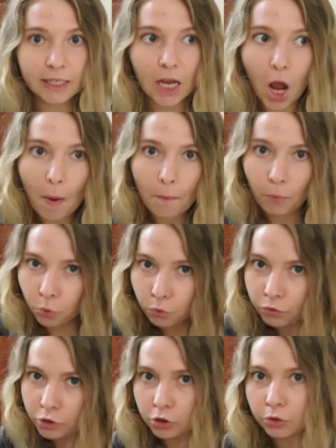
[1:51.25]
Like,
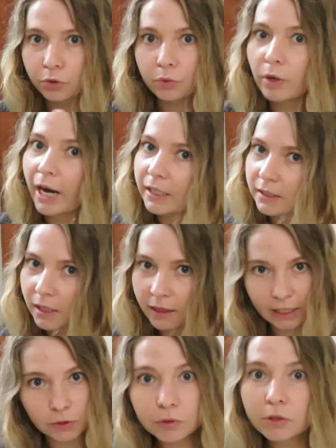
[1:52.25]
move to the right.
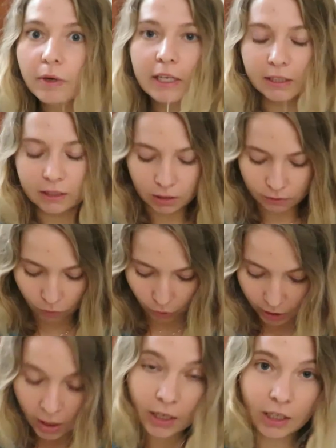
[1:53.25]
That's what the right lane is
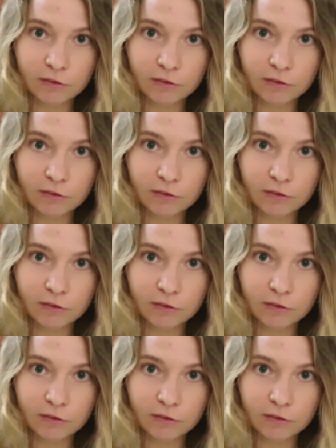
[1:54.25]
for.